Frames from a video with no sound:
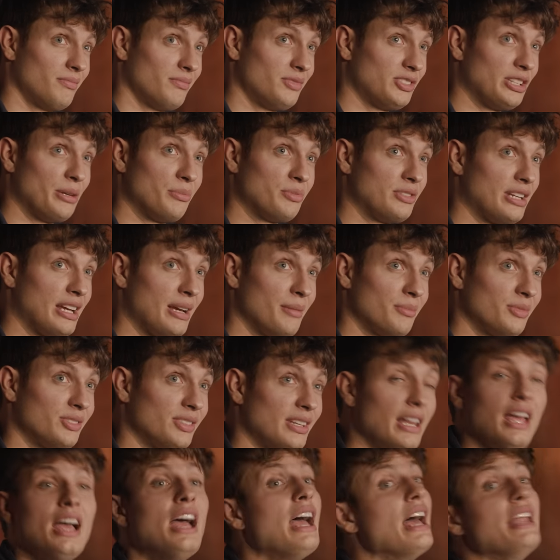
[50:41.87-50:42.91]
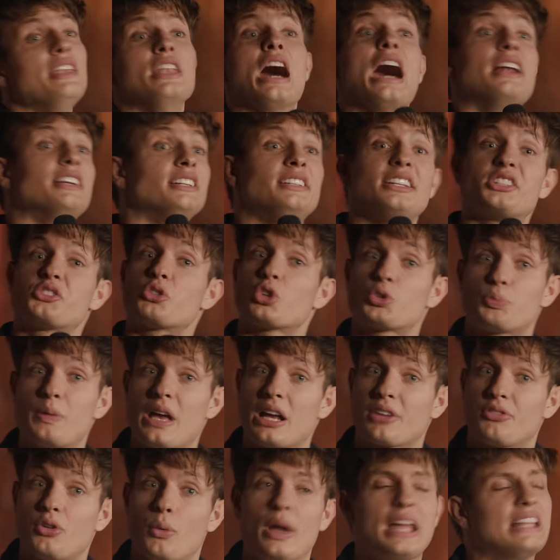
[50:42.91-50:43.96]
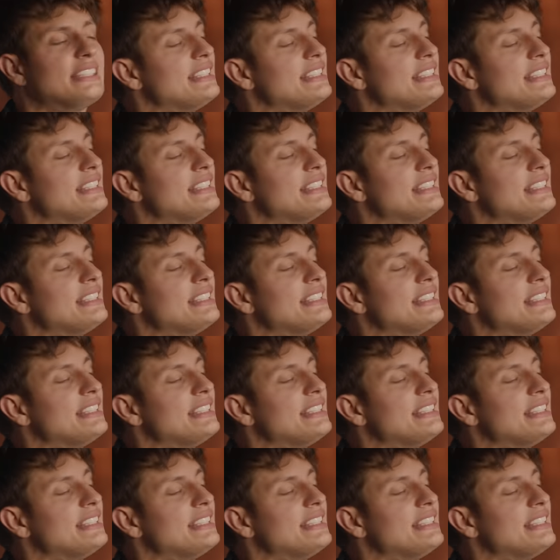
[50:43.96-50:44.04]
Sometimes. Not a disrespectful,